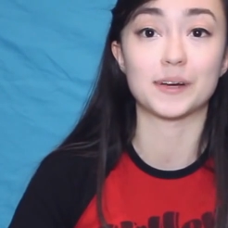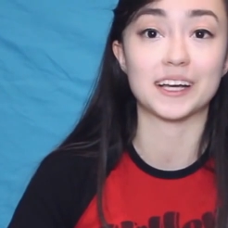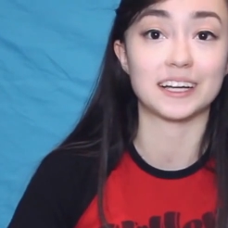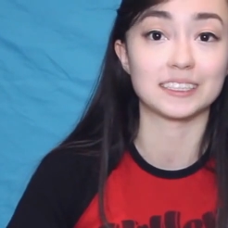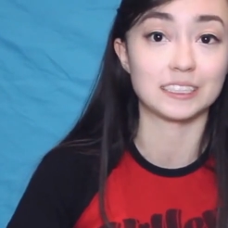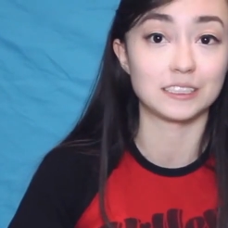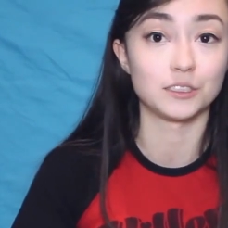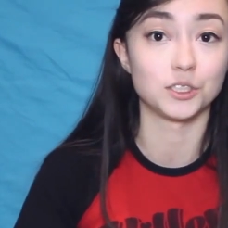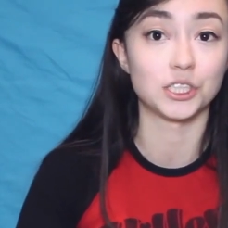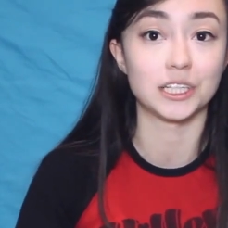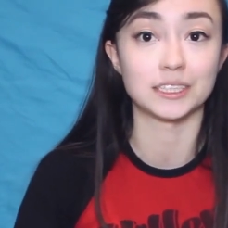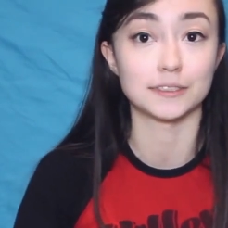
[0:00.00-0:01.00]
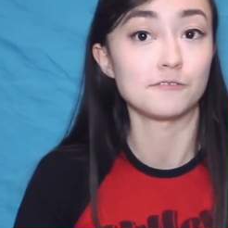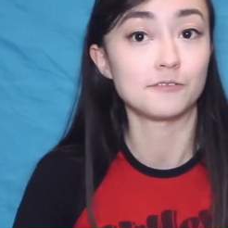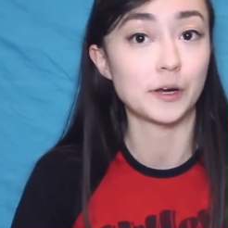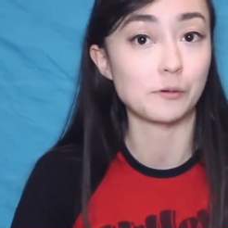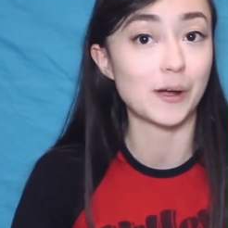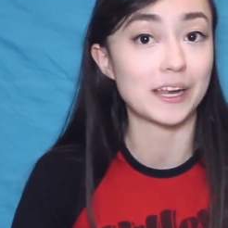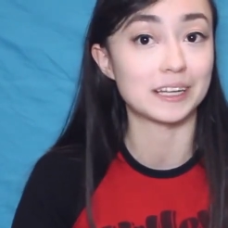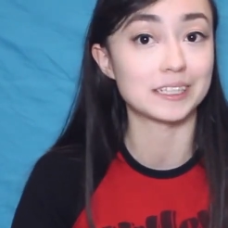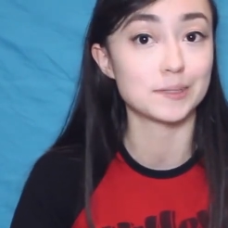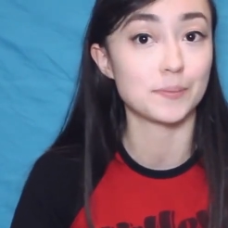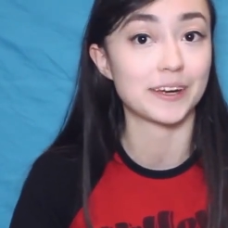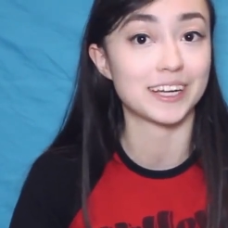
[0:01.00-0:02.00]
omakase sushi. It's a fun way to
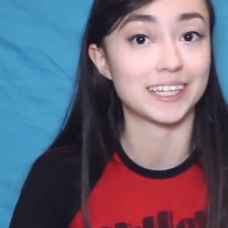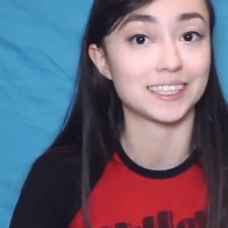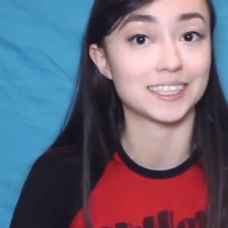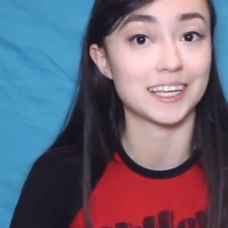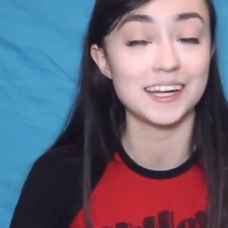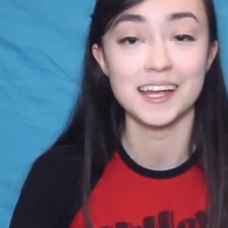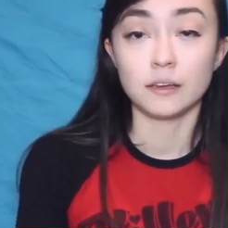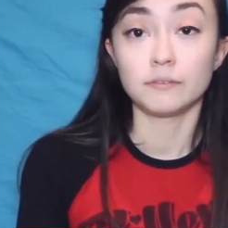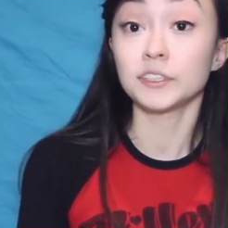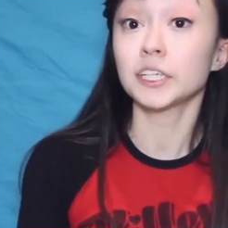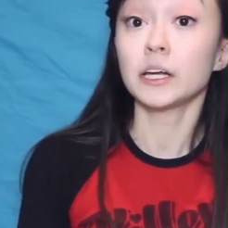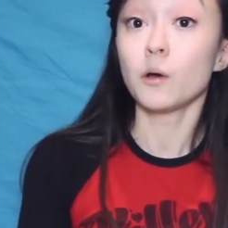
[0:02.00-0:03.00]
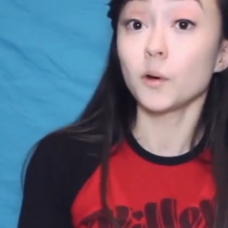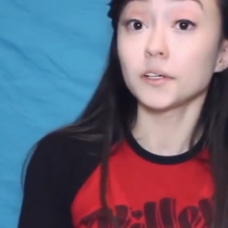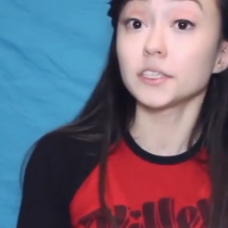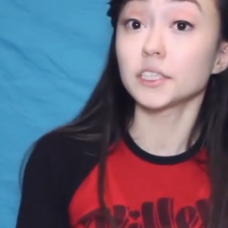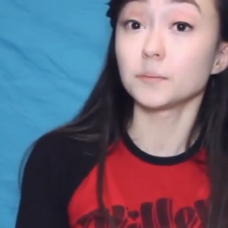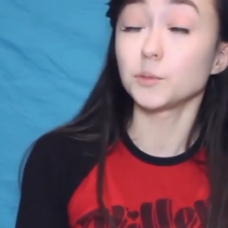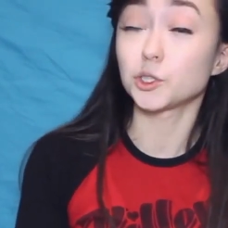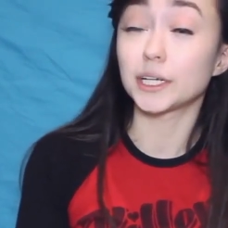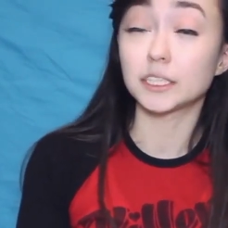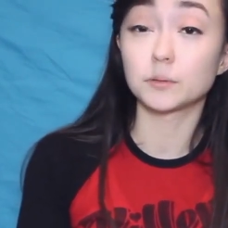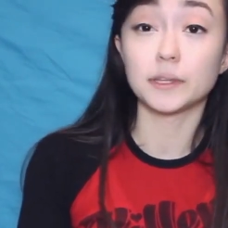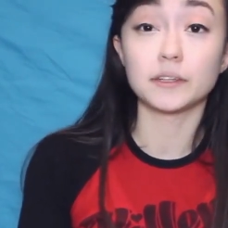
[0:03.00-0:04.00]
experience it. If you're gonna order some
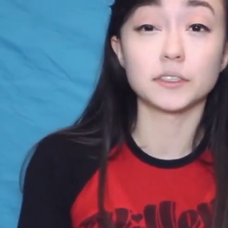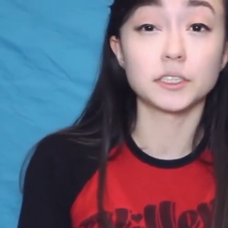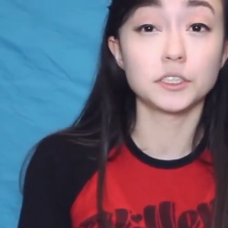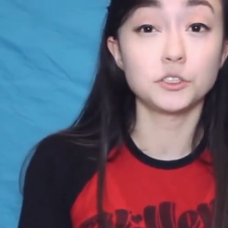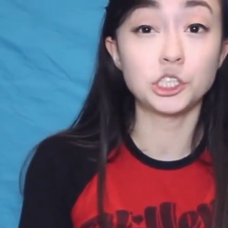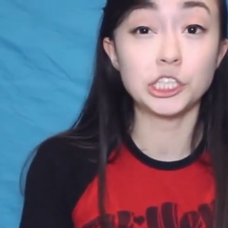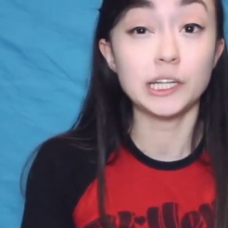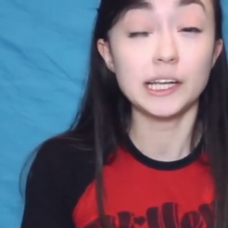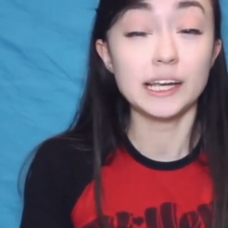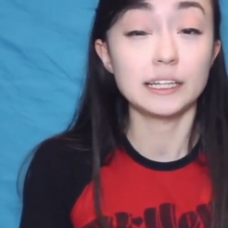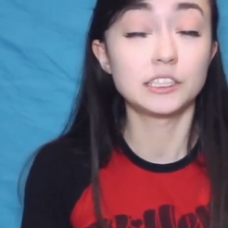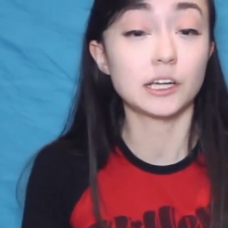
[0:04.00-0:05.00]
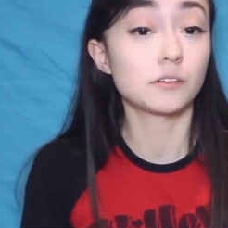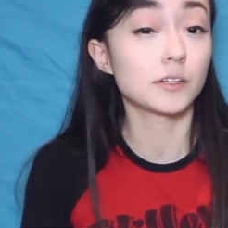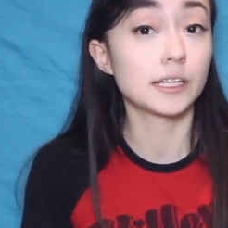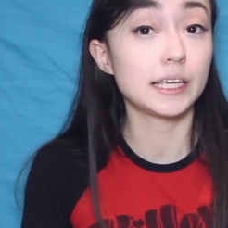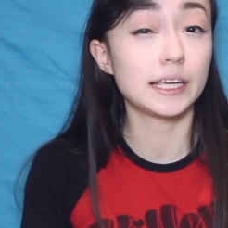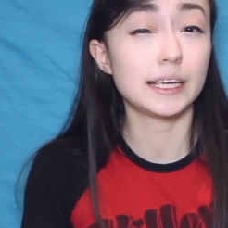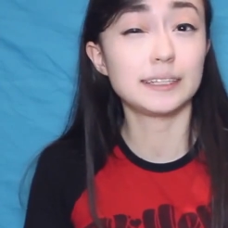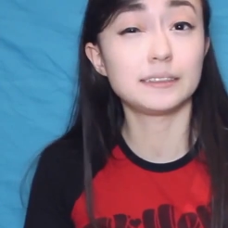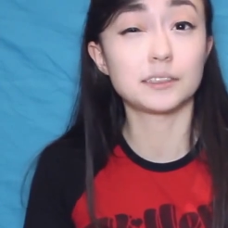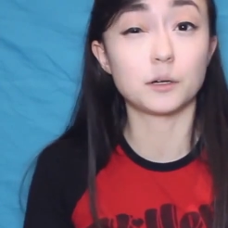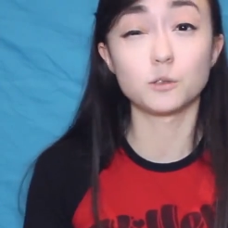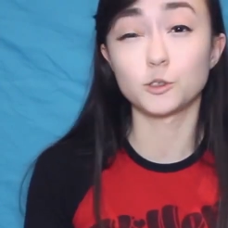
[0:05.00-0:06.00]
drinks with your sushi, generally
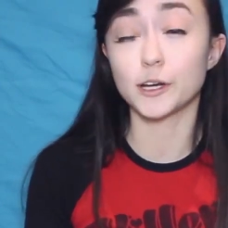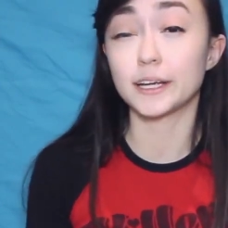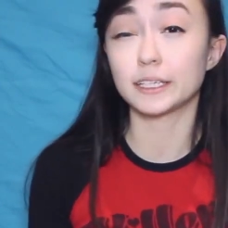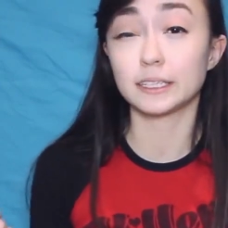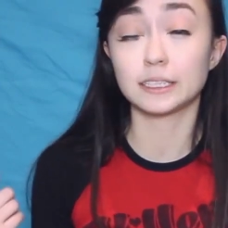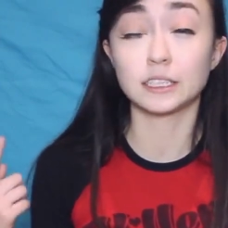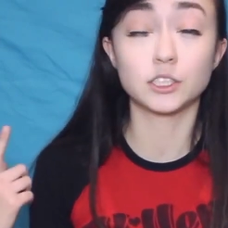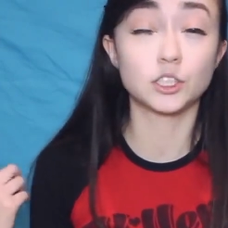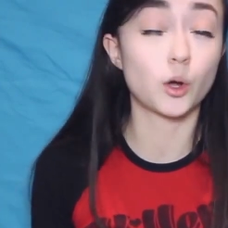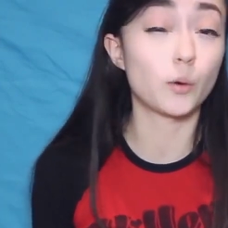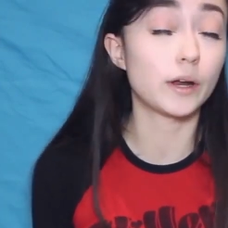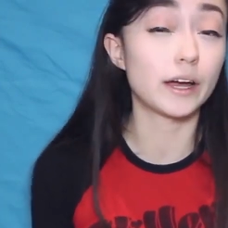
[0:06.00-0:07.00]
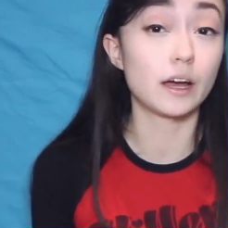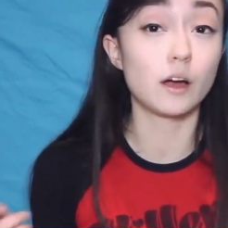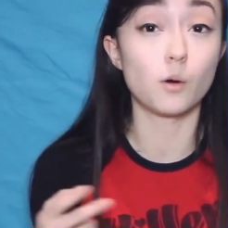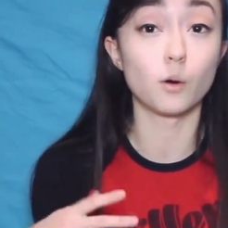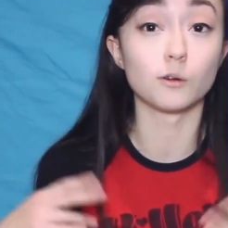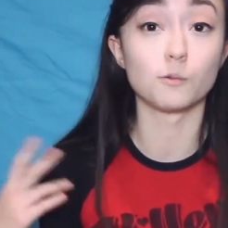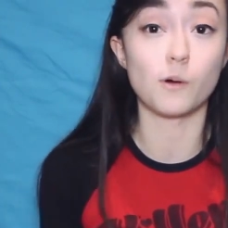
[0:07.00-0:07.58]
don't drink soda or